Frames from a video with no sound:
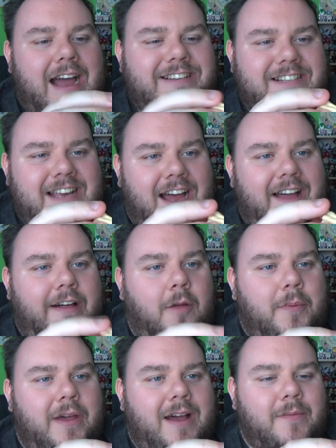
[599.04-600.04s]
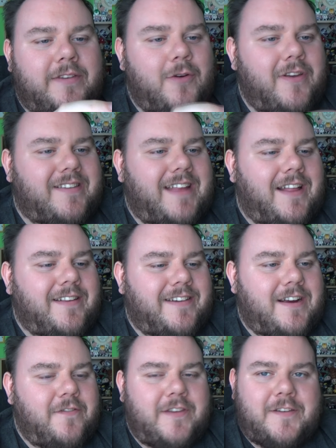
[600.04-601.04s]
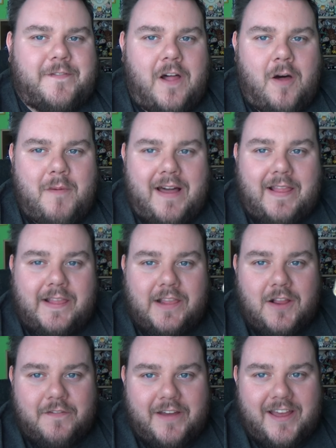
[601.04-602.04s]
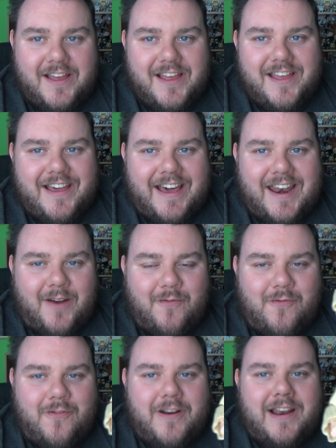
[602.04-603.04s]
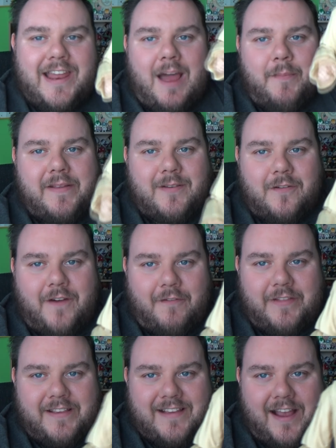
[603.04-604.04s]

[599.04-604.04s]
I just can't help it. I'm so nostalgic of this film. I love it, and I'm really happy to have these